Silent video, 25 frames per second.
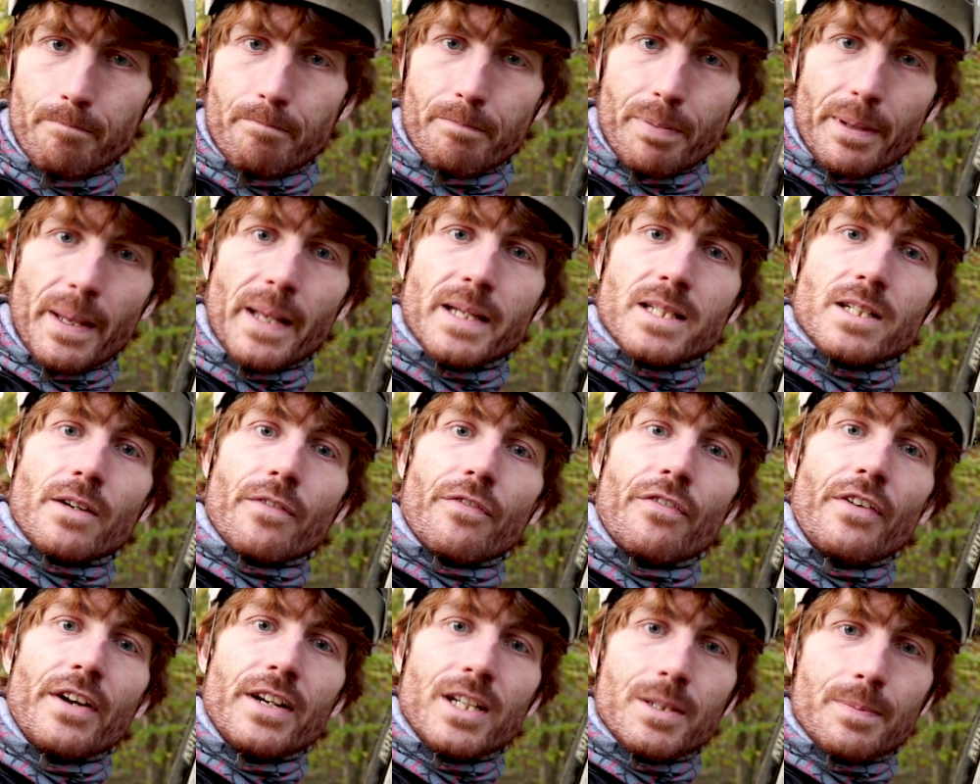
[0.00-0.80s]
But that's a
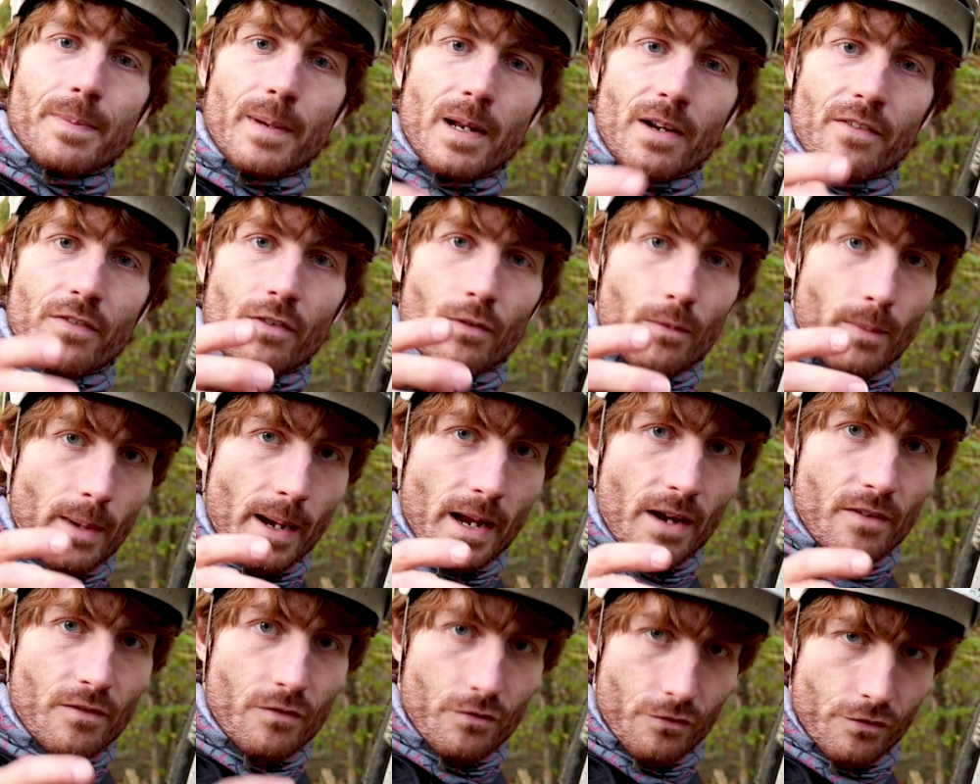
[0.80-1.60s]
fringe benefit
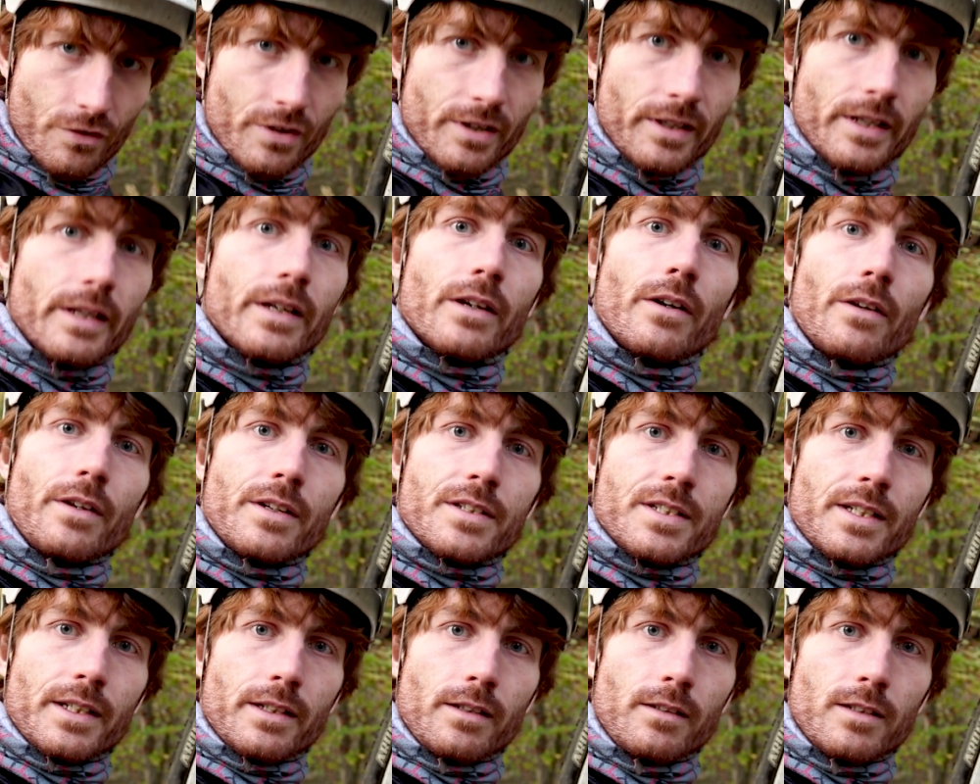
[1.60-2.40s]
why I've really gone
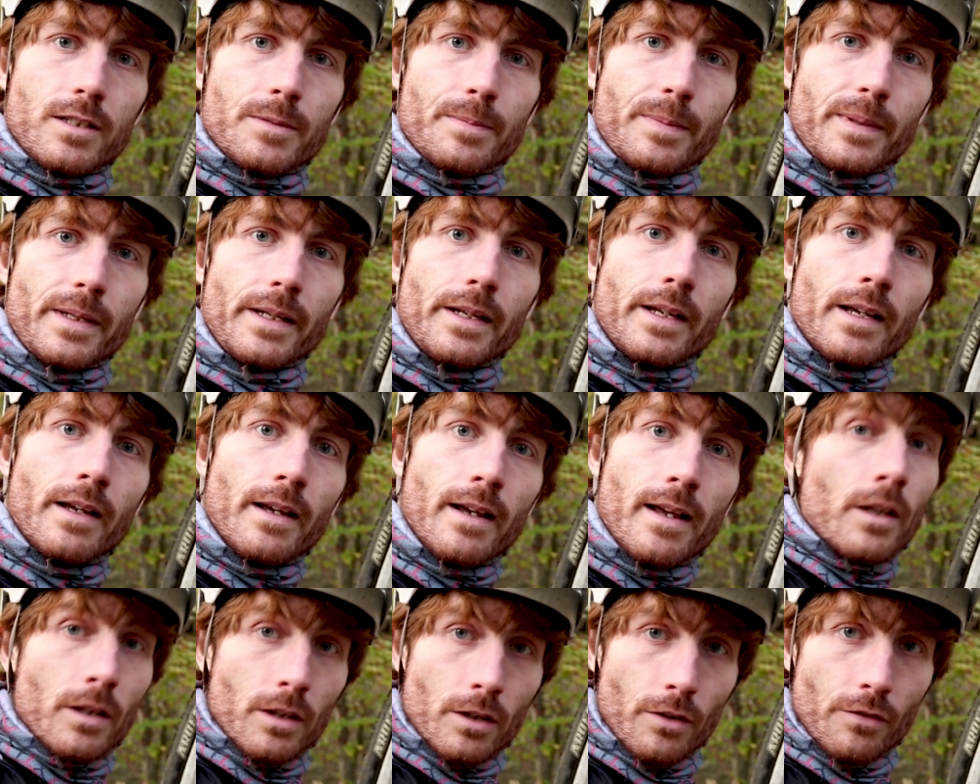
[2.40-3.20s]
single speed.
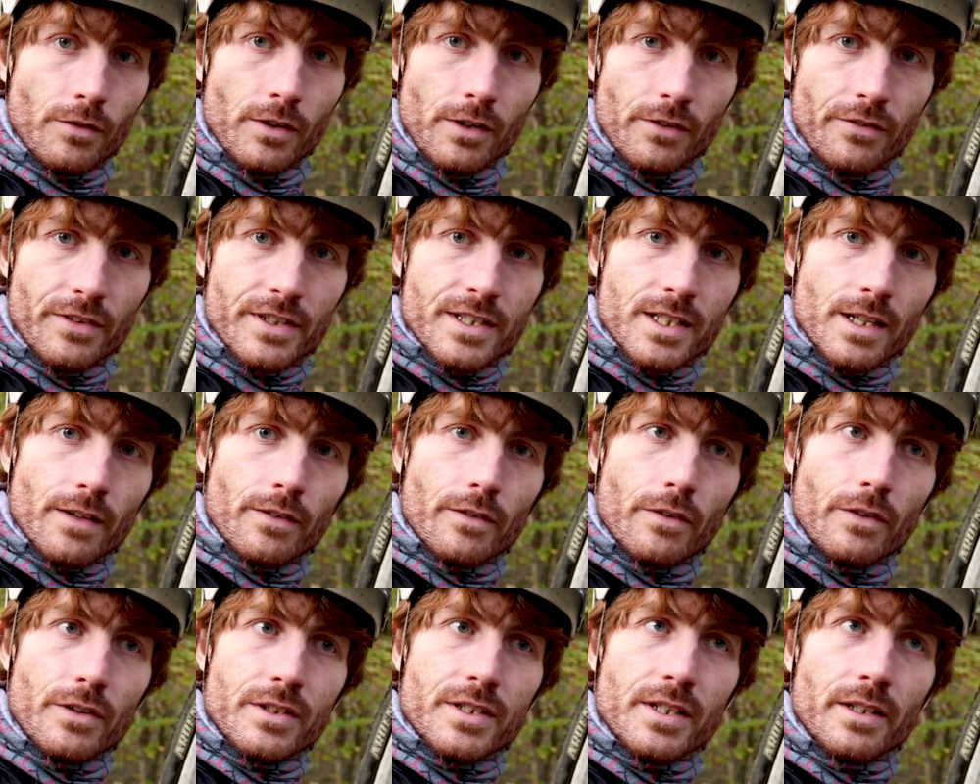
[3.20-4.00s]
The real reason
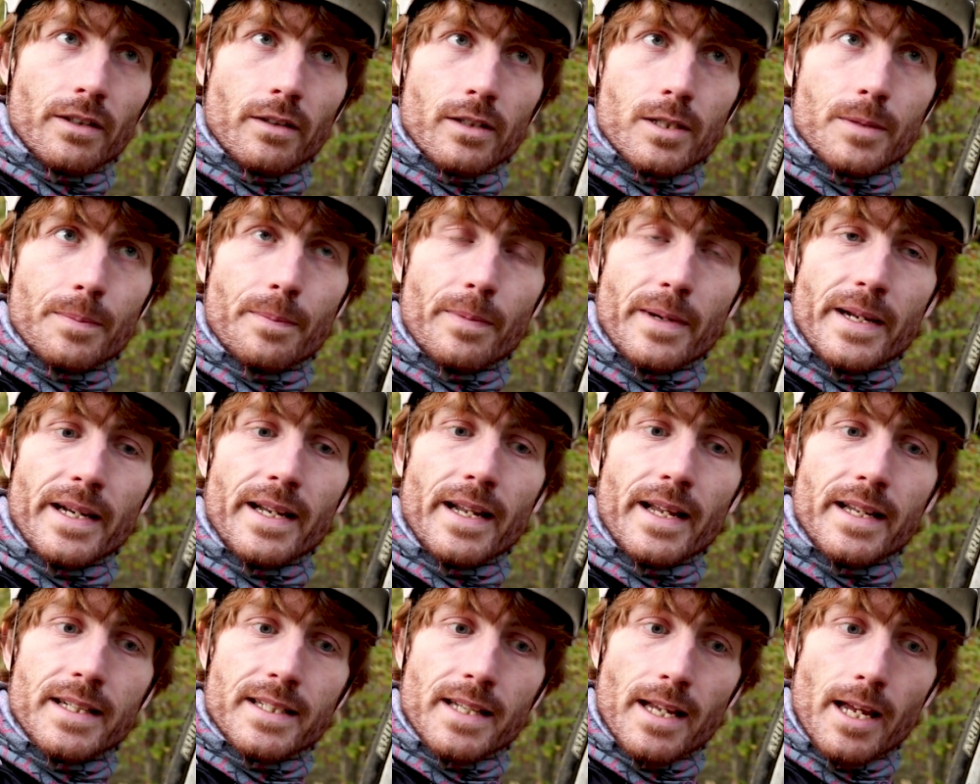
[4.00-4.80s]
I've gone single
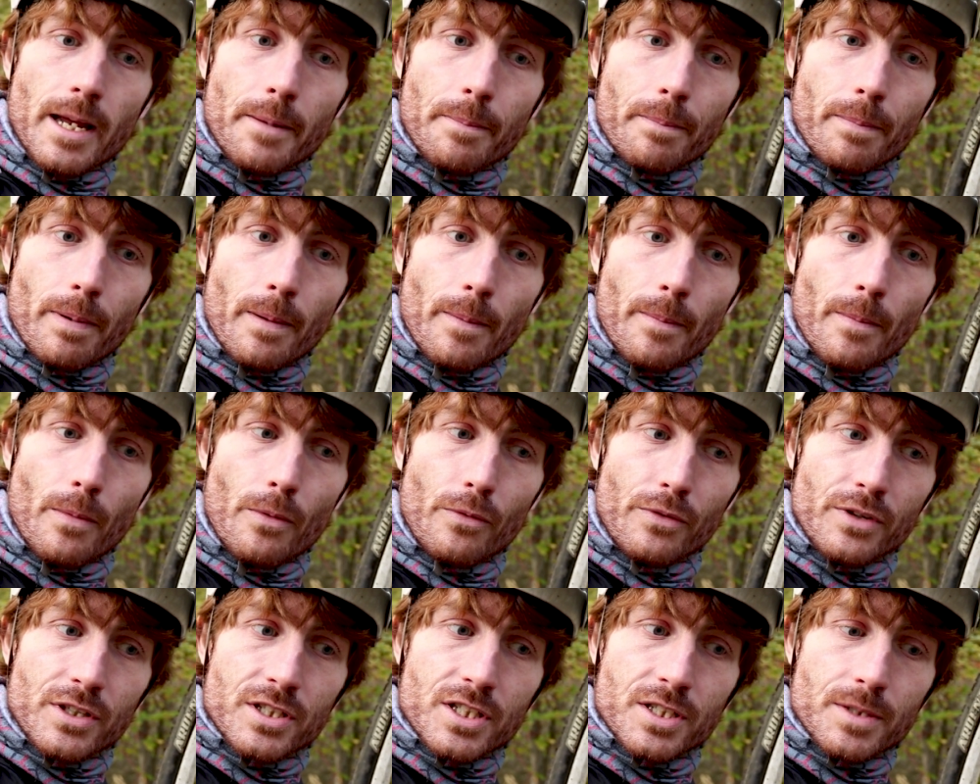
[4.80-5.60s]
speed is that it
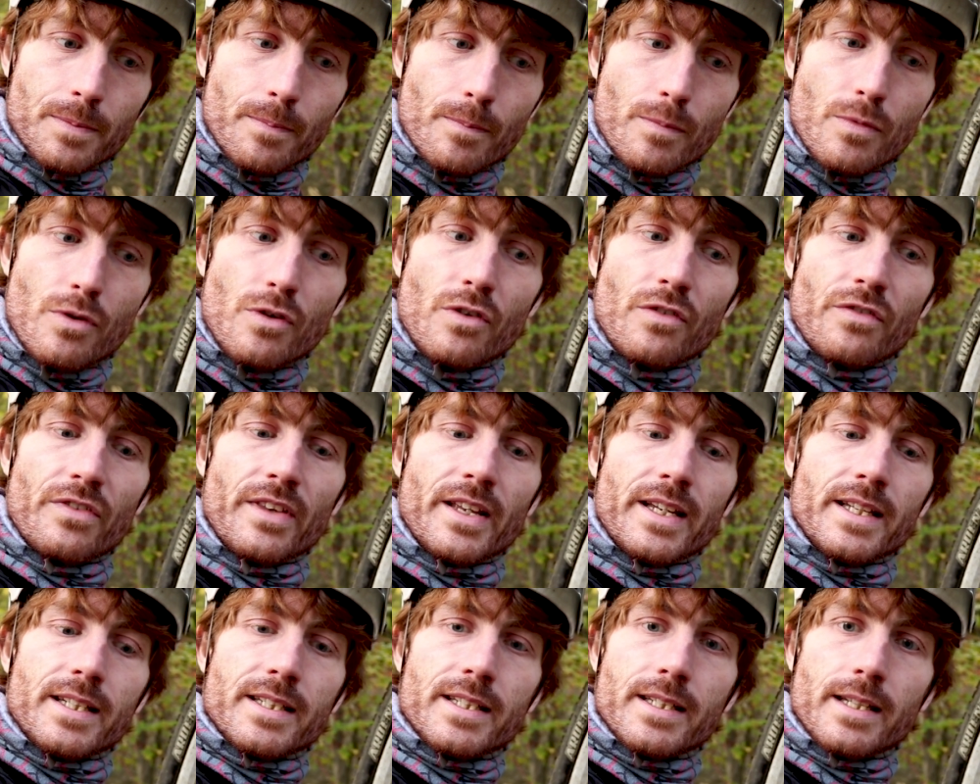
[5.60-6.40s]
promotes
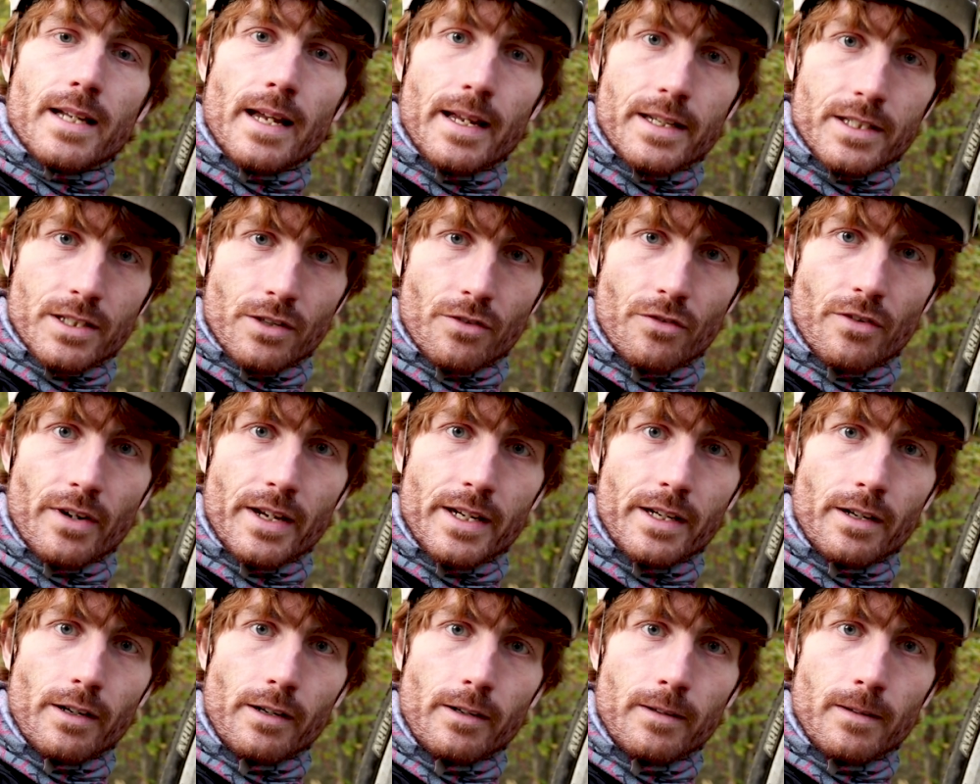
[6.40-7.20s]
smoothness as a
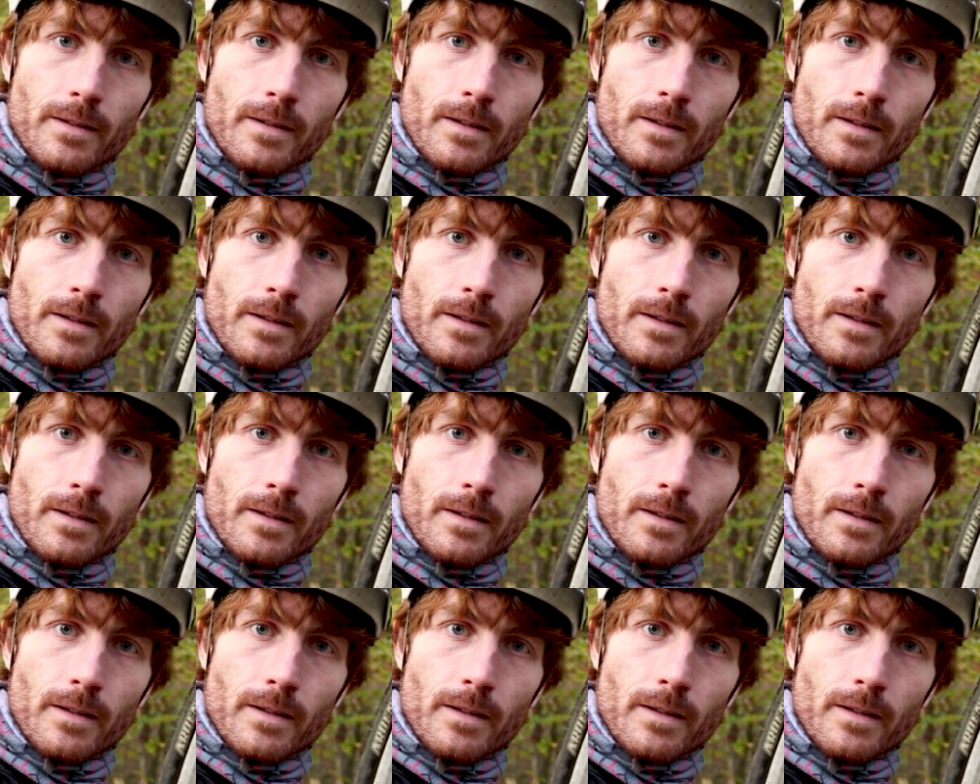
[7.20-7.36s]
rider.